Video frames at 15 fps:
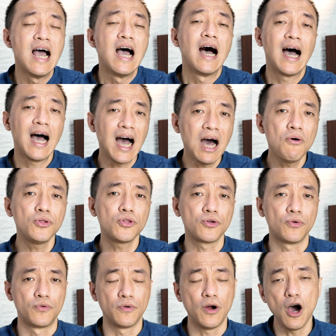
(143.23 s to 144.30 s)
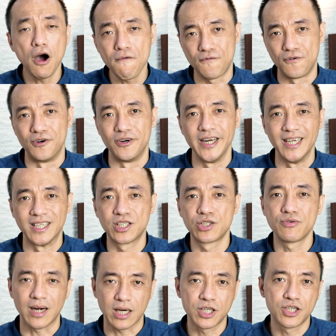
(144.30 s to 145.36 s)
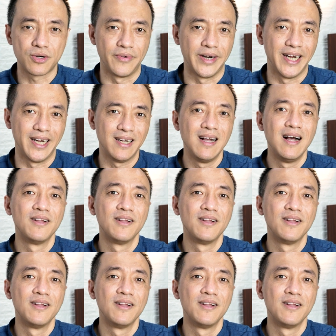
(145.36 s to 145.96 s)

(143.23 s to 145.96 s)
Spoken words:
how the author is structuring